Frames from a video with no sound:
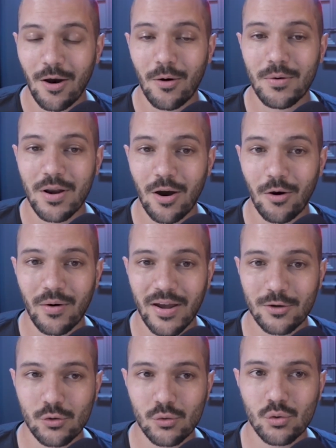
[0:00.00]
Oh no.
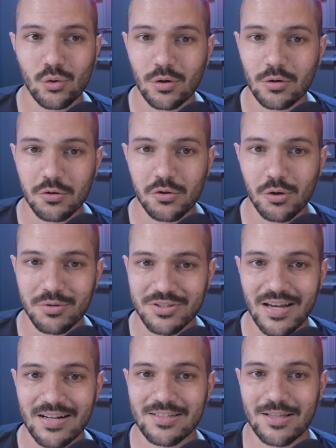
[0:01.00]
And Google was
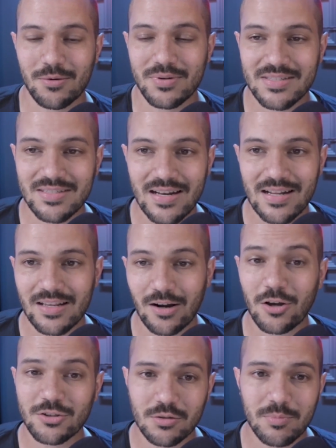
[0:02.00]
kind of slow and steady and
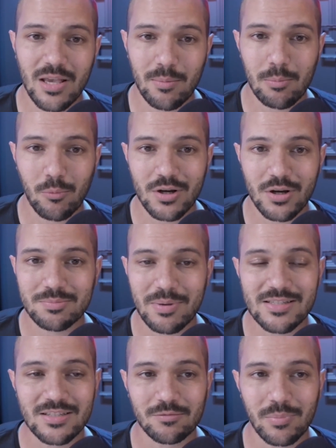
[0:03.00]
also becoming more
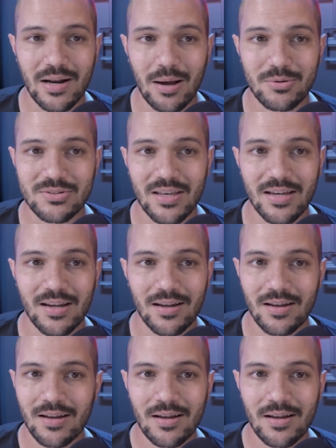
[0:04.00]
expensive. But I was like,